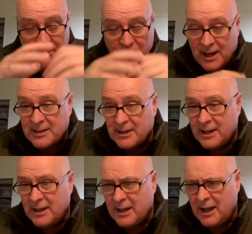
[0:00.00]
debate
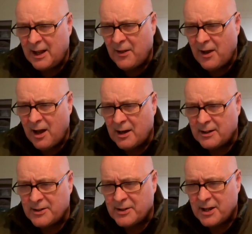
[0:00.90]
in the
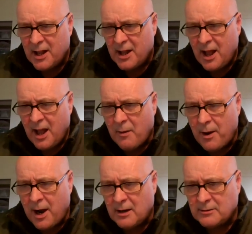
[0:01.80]
Highlands
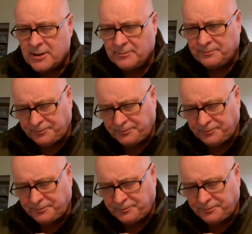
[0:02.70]
about